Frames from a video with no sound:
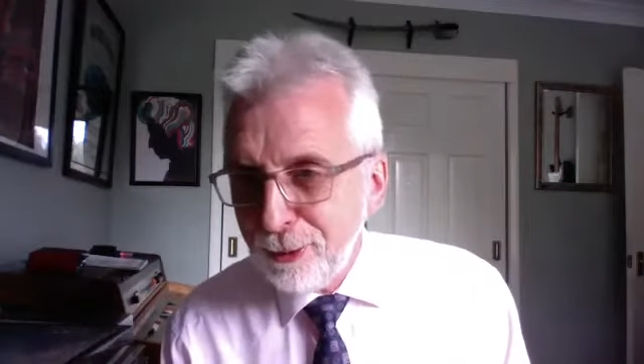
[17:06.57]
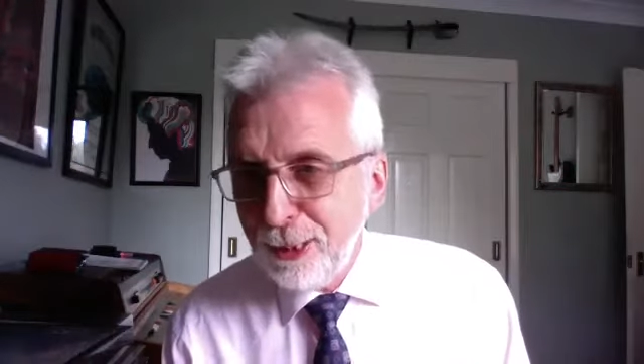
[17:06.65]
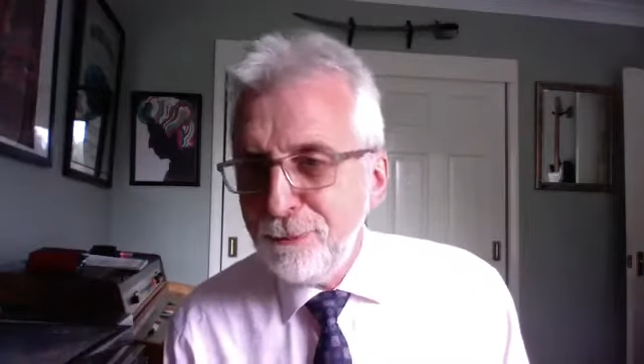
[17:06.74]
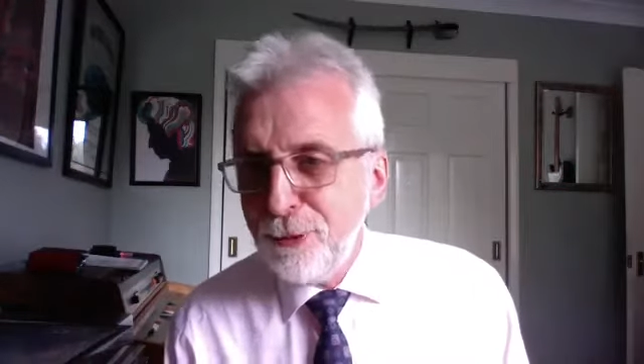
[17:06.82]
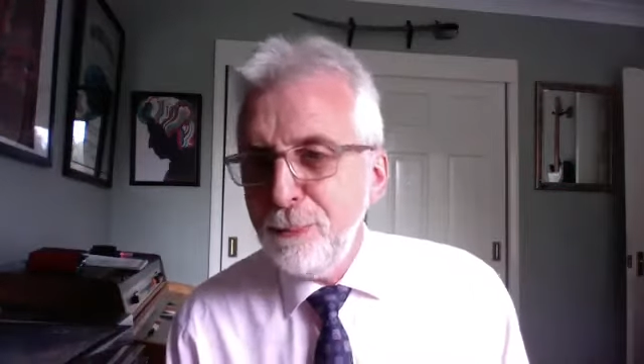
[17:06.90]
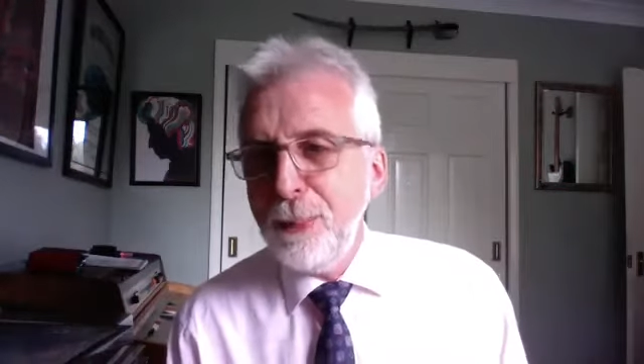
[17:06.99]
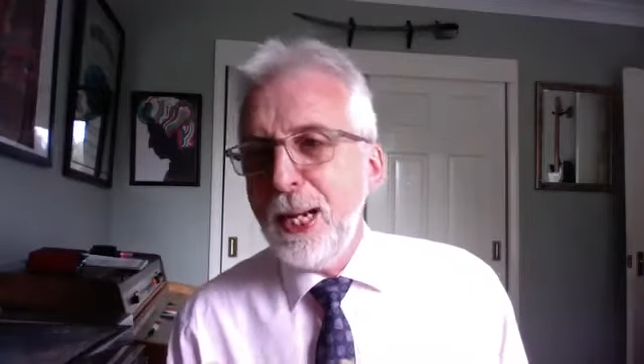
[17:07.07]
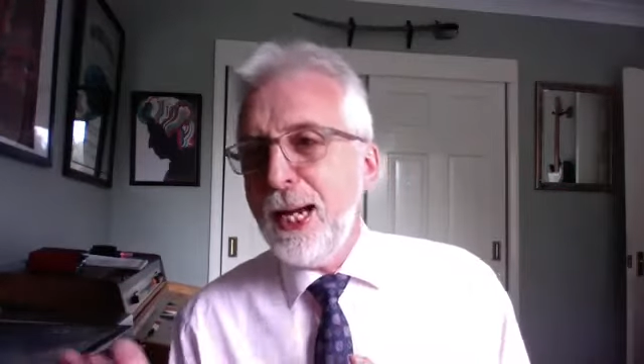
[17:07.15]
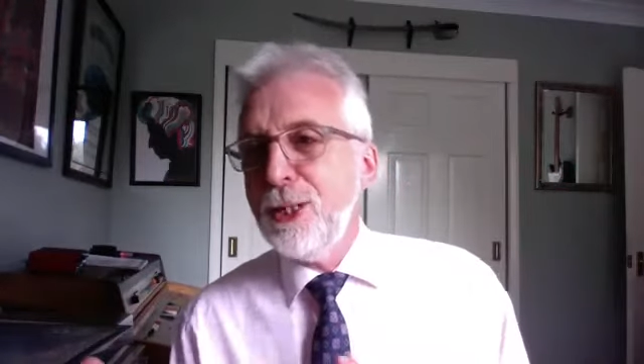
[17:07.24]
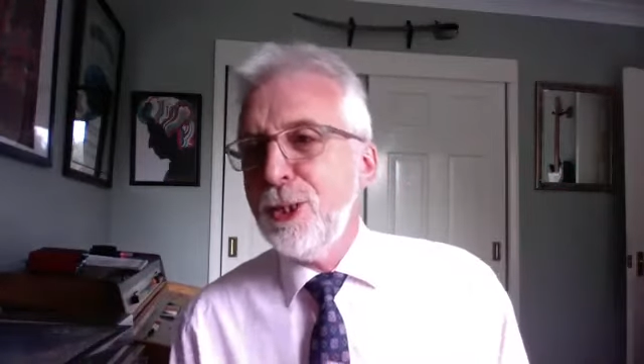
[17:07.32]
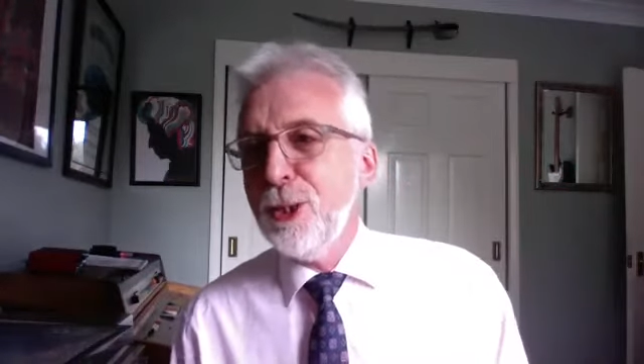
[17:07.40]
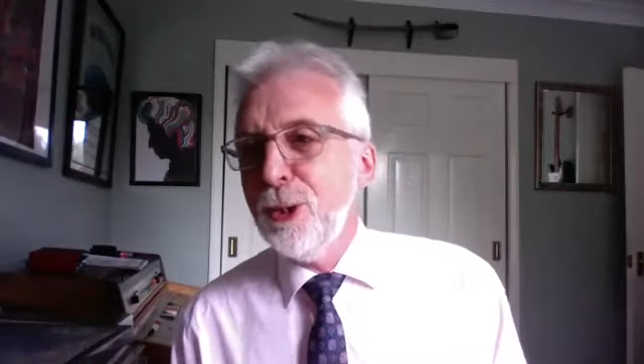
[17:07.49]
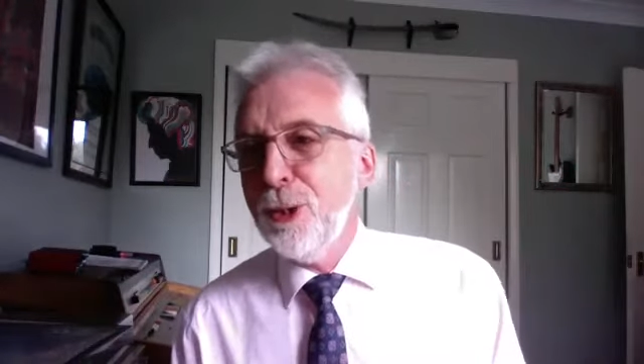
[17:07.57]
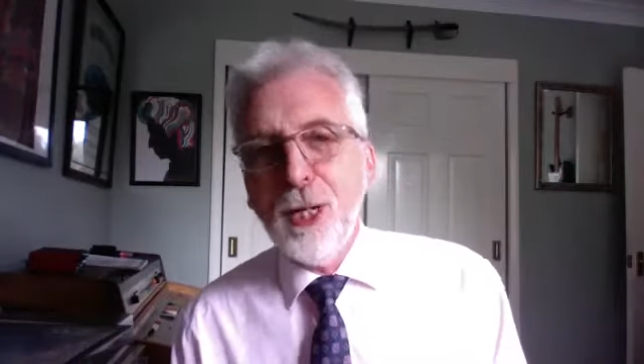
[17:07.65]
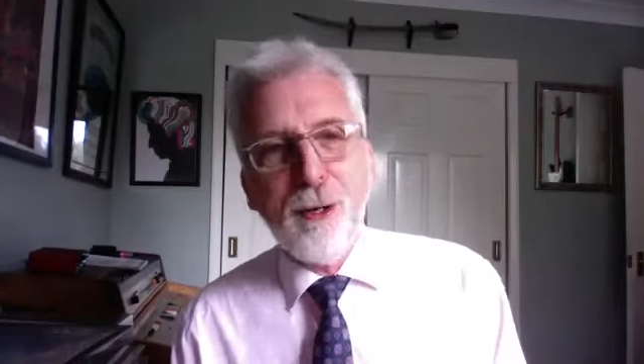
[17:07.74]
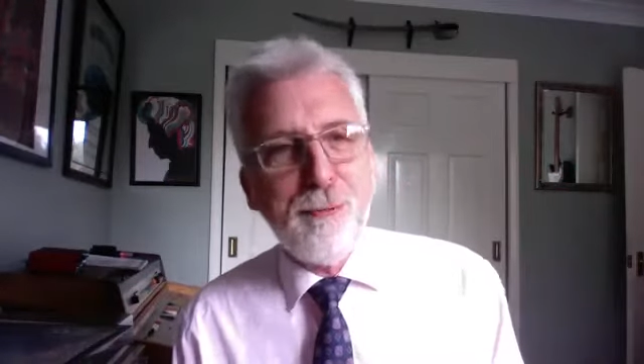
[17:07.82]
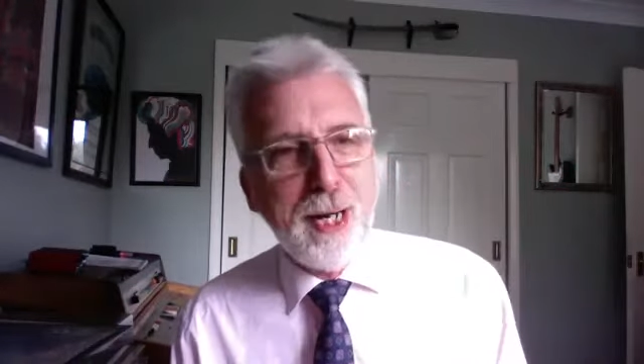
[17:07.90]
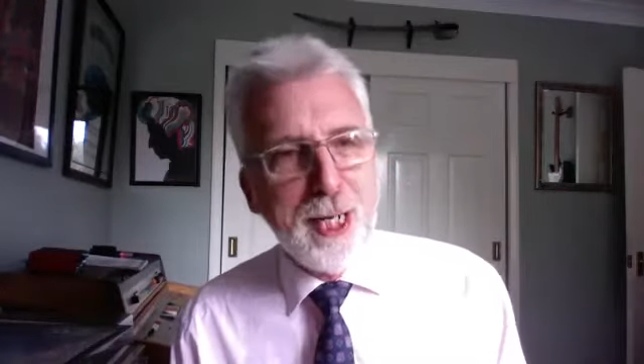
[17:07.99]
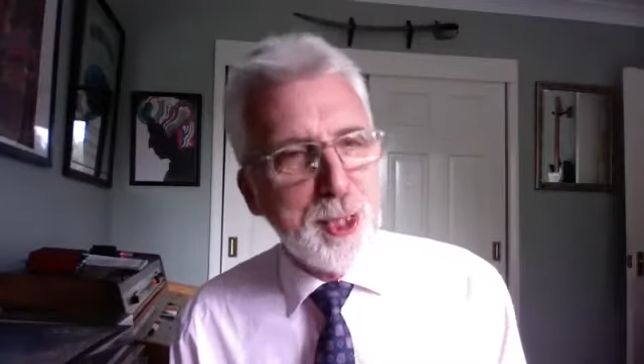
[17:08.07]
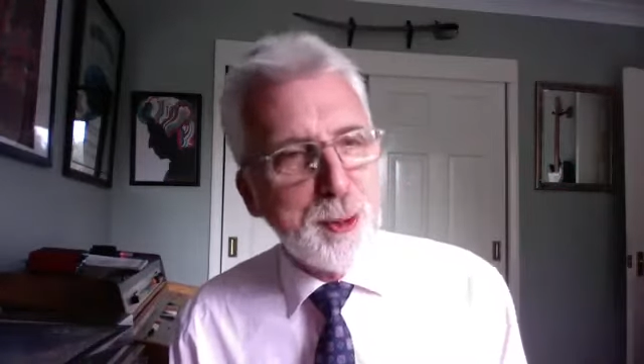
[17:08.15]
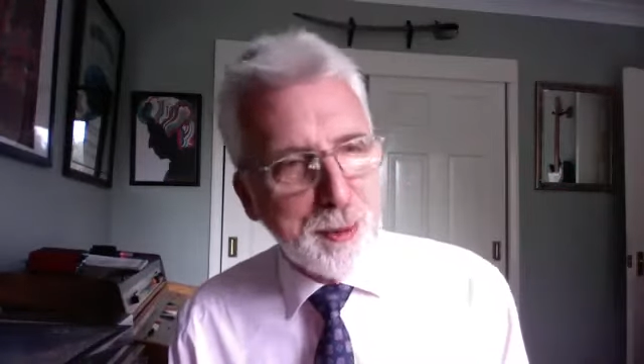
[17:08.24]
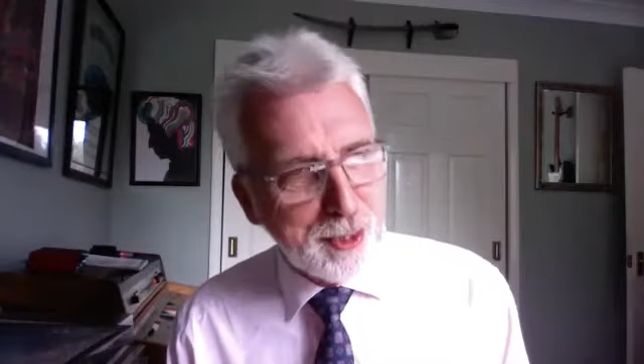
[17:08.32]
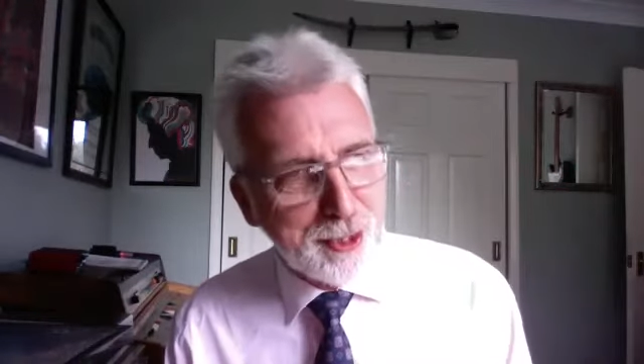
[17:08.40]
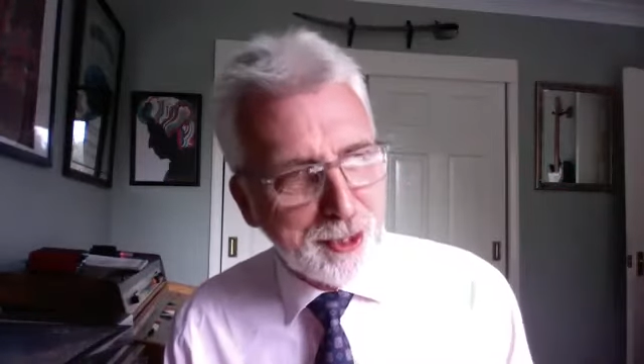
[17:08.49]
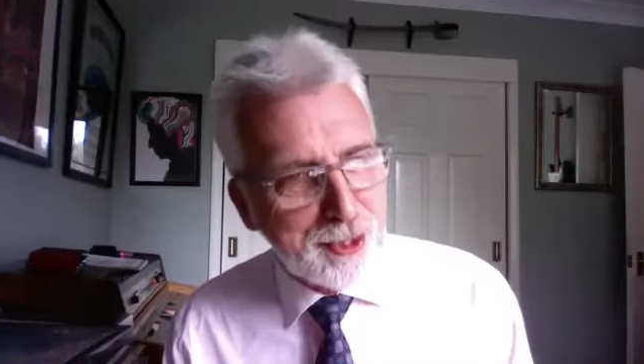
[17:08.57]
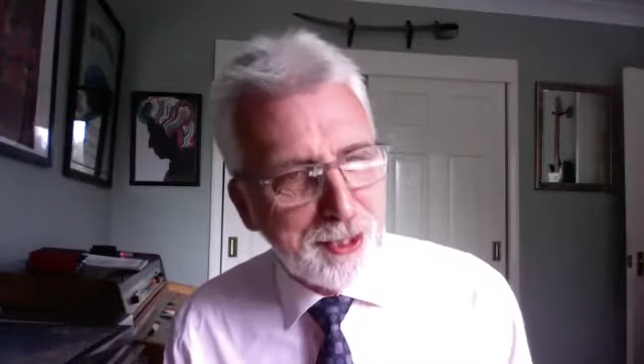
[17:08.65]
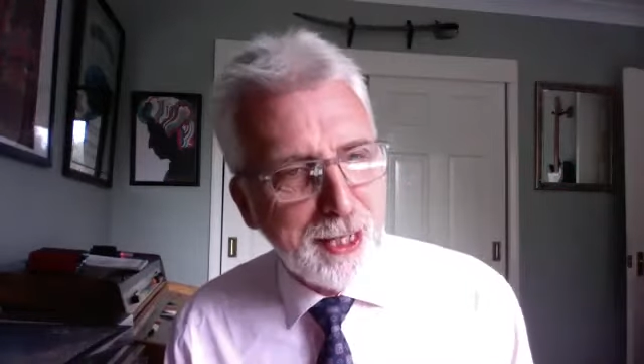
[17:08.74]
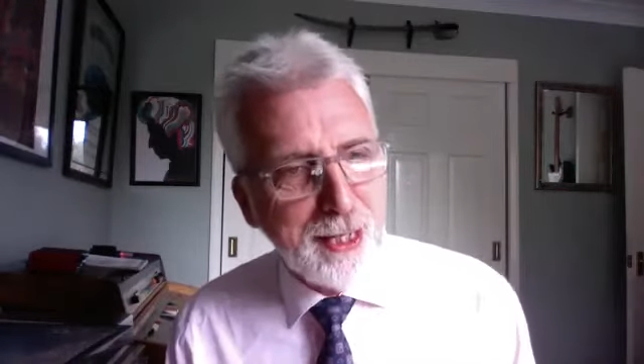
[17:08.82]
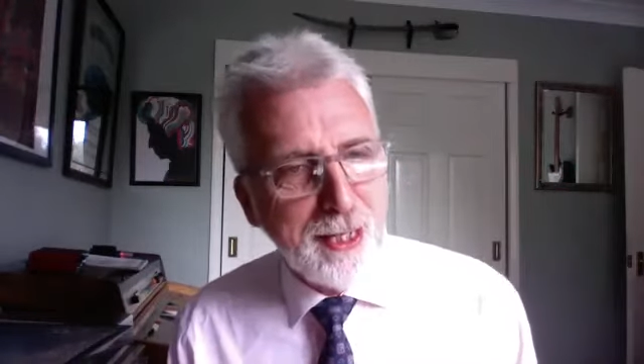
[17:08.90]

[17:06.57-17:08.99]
Have you made your arrangements